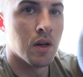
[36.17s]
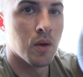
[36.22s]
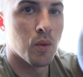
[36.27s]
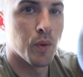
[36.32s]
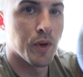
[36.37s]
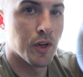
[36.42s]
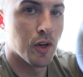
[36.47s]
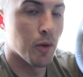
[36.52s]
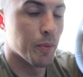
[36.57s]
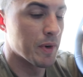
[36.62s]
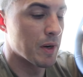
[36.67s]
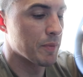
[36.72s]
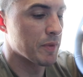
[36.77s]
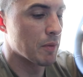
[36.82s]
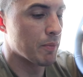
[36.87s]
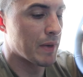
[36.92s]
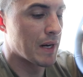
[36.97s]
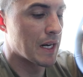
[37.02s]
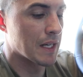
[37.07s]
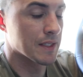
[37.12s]
When you open up
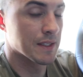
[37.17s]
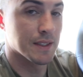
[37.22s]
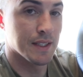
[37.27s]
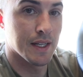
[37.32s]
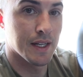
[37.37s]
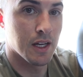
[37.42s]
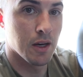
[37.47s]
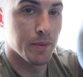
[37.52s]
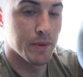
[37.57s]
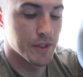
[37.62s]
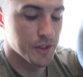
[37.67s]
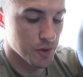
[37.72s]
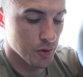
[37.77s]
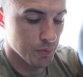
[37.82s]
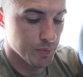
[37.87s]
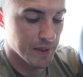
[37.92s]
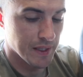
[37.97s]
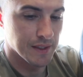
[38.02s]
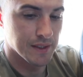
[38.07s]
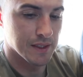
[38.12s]
the box, it's going to come in
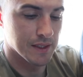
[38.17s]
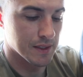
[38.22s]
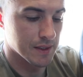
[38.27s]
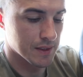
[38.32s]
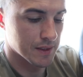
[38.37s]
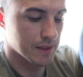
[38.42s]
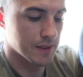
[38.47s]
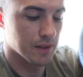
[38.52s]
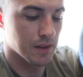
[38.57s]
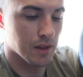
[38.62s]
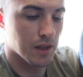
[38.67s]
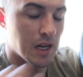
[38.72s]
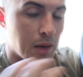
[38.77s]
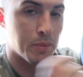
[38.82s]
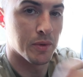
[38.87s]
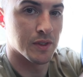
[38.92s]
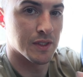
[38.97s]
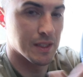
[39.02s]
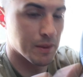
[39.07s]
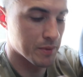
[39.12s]
two pieces, a
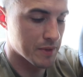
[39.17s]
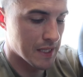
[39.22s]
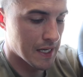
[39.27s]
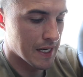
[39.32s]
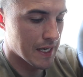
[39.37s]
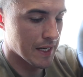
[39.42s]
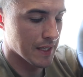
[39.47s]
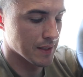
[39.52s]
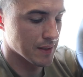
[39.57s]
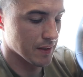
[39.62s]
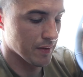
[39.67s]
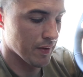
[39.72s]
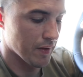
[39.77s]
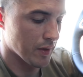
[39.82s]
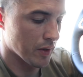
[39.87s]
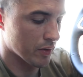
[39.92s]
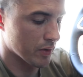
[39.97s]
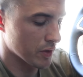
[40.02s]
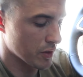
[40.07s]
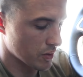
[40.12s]
couple zip ties, and
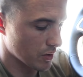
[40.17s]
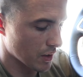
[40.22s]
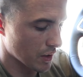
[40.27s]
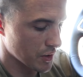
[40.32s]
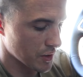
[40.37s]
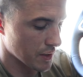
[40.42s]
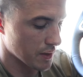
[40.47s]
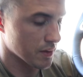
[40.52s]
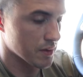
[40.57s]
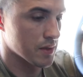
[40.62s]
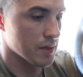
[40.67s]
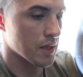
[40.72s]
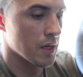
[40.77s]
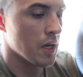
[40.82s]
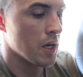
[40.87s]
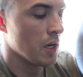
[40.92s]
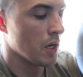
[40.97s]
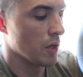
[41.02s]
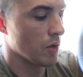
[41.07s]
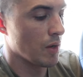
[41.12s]
then your instructions.
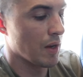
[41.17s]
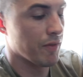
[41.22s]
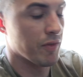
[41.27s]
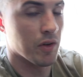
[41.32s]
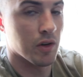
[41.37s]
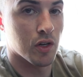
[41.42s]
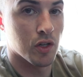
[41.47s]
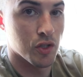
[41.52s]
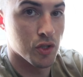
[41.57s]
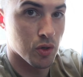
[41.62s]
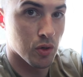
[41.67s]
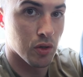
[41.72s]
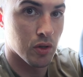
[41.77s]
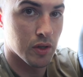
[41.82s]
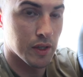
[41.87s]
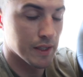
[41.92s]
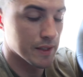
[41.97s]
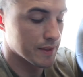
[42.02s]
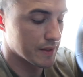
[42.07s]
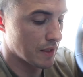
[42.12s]
You have your
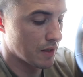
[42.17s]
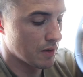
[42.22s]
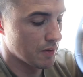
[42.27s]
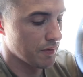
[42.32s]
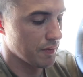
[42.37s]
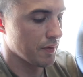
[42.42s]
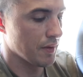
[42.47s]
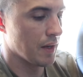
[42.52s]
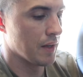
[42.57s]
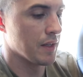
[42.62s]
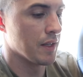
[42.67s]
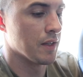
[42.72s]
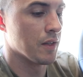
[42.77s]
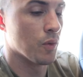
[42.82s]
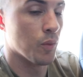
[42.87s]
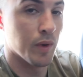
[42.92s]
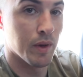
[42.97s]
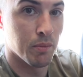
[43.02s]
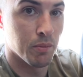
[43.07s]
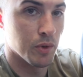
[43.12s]
controller itself and then
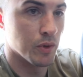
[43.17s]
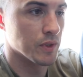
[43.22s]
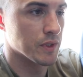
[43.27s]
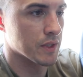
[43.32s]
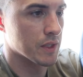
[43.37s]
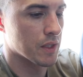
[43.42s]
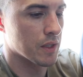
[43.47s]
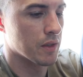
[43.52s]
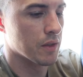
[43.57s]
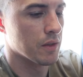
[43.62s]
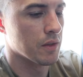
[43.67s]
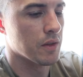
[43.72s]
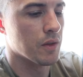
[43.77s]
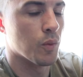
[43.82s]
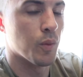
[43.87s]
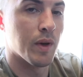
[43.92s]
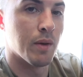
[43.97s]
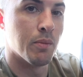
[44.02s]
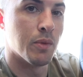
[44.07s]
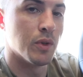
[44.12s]
the wind booster.
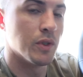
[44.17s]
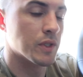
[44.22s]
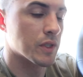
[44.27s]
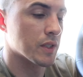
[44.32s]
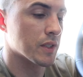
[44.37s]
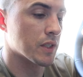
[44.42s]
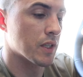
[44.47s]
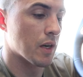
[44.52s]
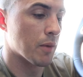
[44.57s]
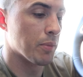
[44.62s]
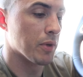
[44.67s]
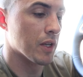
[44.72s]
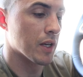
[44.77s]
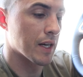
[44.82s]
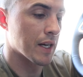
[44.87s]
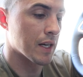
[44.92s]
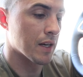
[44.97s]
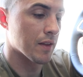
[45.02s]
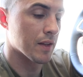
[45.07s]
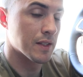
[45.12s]
The wind booster is going to
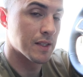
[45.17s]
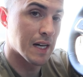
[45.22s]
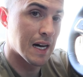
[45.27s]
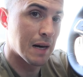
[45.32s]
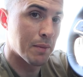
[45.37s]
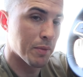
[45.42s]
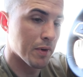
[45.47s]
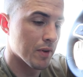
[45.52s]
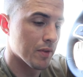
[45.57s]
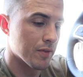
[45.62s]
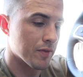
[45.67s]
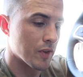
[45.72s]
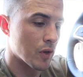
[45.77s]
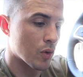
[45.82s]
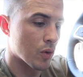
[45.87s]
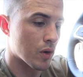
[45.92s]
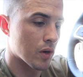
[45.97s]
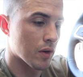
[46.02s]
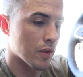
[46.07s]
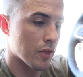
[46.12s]
plug into the top of
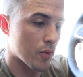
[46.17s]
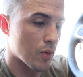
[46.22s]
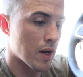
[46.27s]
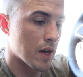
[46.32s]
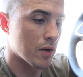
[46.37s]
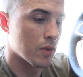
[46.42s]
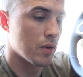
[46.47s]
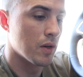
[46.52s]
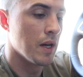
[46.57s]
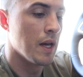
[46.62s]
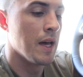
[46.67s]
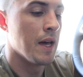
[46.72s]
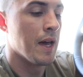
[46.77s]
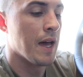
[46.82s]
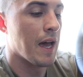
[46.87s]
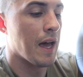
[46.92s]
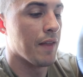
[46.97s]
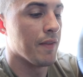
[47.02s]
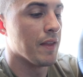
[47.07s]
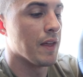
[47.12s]
your throttle,
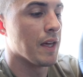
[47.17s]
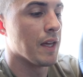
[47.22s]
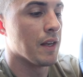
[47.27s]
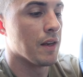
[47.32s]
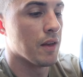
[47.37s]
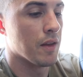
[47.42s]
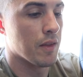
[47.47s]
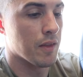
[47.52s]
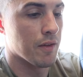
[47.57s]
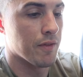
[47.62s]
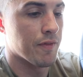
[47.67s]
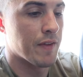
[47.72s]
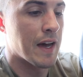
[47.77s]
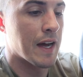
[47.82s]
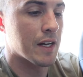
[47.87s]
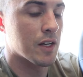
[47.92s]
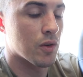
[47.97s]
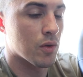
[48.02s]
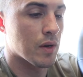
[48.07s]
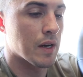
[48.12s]
and then the
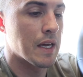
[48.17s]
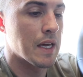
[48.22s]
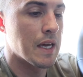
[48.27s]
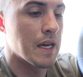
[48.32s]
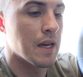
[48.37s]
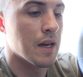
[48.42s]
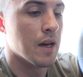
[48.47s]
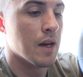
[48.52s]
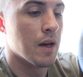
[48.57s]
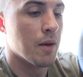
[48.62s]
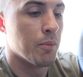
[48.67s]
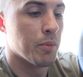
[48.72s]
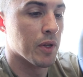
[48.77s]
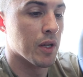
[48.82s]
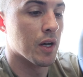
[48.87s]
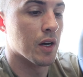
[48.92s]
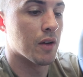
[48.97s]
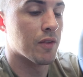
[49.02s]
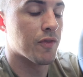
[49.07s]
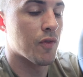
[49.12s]
factory
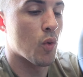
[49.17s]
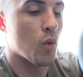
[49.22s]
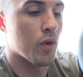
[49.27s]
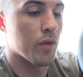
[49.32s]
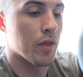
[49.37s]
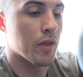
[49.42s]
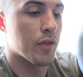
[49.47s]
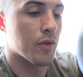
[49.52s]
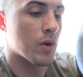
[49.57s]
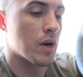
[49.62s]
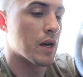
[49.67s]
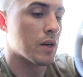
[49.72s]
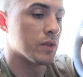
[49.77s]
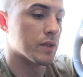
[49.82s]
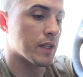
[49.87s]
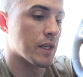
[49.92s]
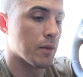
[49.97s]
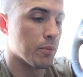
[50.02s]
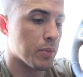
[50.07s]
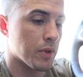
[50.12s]
plug for the throttle
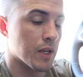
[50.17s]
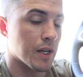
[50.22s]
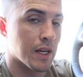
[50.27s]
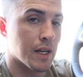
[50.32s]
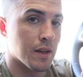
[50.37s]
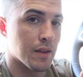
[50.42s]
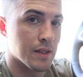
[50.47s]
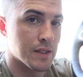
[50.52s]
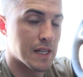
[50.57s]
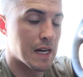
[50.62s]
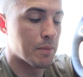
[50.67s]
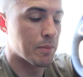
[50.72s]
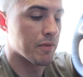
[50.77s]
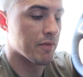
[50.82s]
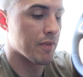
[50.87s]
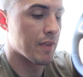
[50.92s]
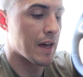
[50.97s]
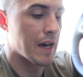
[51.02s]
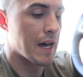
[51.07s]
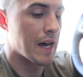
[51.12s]
is going to plug into the top
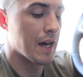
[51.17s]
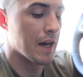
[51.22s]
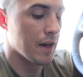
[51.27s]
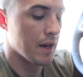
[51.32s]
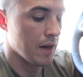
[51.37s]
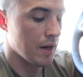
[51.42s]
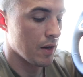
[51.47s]
of that.